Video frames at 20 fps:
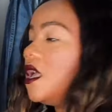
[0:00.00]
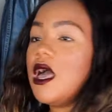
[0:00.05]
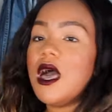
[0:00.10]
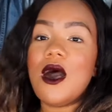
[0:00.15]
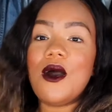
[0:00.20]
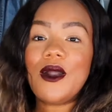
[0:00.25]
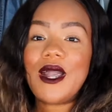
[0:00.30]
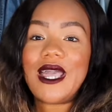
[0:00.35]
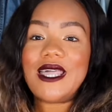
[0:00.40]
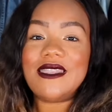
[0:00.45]

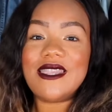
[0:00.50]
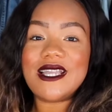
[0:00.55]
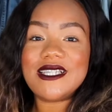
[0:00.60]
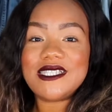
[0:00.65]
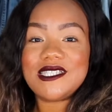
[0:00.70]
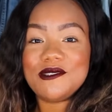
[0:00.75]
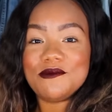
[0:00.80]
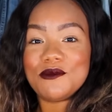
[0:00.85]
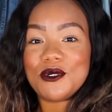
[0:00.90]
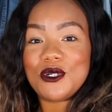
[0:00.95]
Okay,
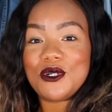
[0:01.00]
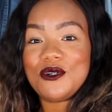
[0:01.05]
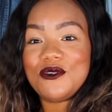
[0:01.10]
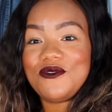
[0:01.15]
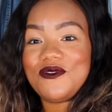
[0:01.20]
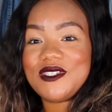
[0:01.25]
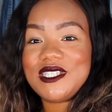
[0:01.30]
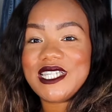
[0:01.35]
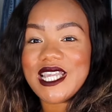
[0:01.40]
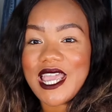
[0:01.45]
let's
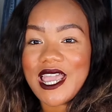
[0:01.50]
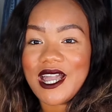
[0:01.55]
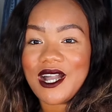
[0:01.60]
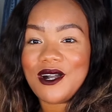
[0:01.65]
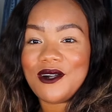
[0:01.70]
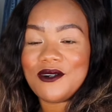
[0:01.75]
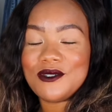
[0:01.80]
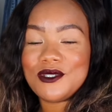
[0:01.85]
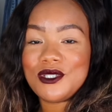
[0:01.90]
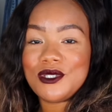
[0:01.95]
move
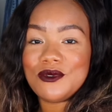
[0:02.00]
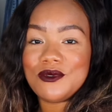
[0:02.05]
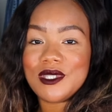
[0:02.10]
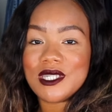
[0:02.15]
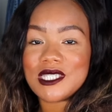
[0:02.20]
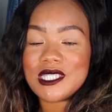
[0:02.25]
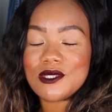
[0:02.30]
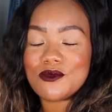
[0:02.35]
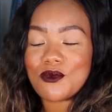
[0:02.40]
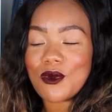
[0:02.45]
down to
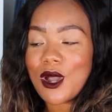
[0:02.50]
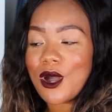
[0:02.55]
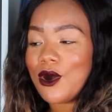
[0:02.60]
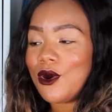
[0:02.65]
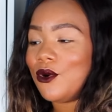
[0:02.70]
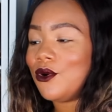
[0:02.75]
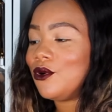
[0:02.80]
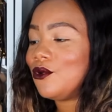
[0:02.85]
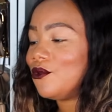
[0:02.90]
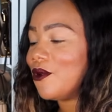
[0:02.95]
this
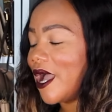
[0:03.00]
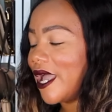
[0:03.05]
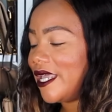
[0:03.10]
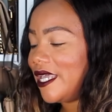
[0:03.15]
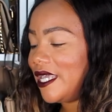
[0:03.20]
row right